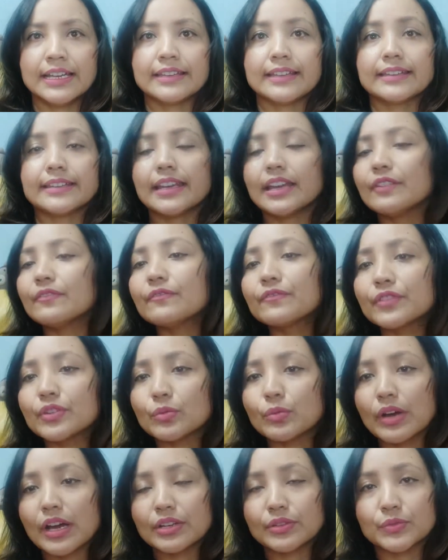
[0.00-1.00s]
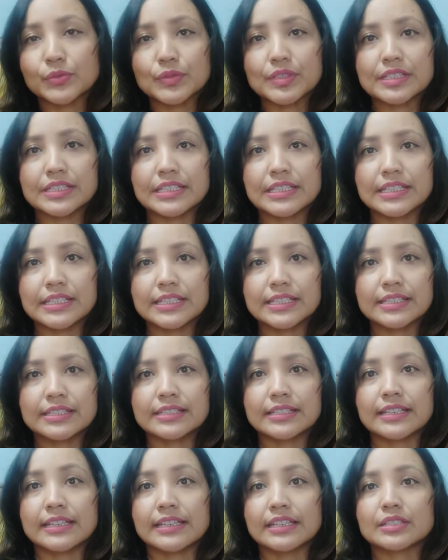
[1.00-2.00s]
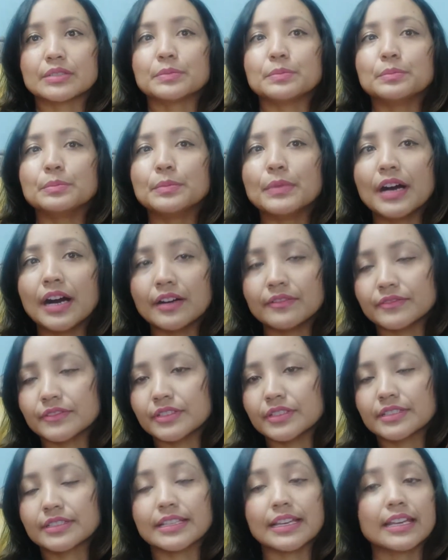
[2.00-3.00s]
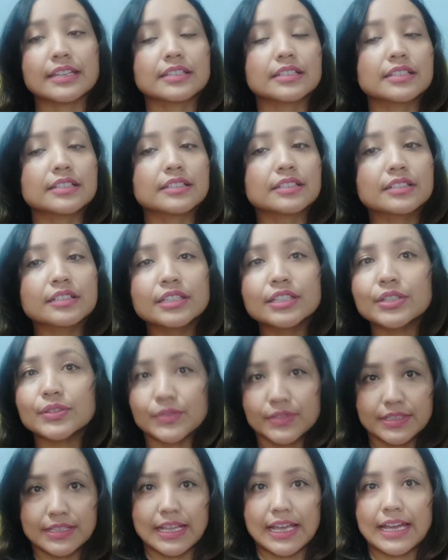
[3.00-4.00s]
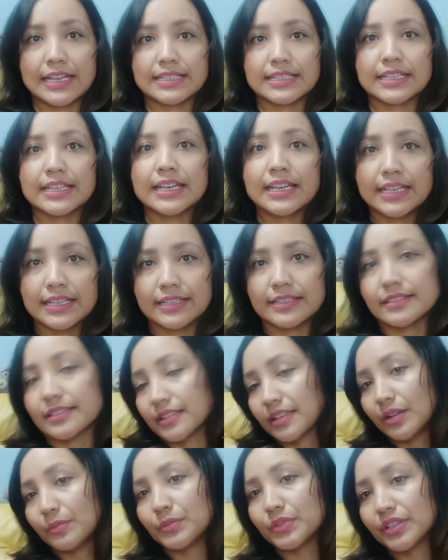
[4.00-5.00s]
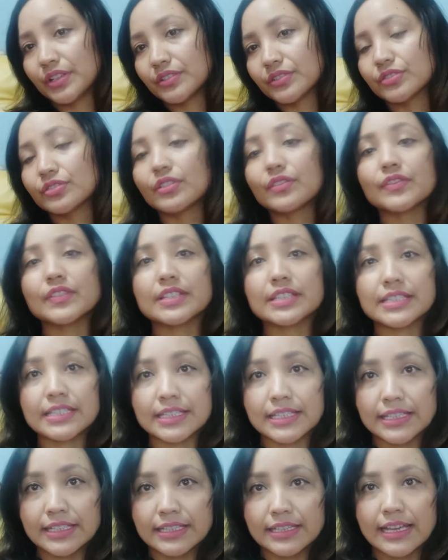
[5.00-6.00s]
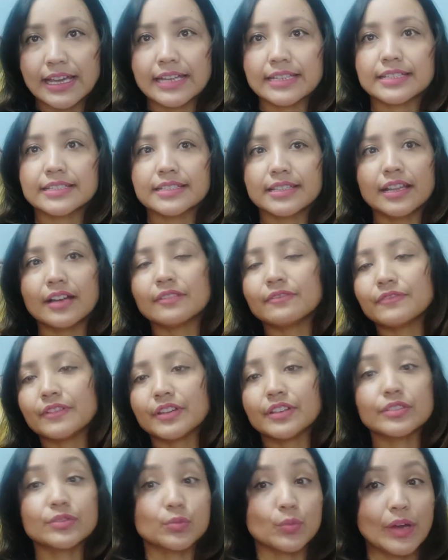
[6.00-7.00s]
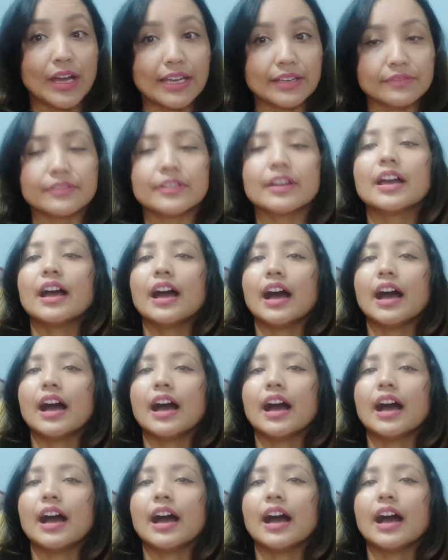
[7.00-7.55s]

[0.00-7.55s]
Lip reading: that everyone who sees it marvels and concludes that it is a combination of his skill and his love for his wife.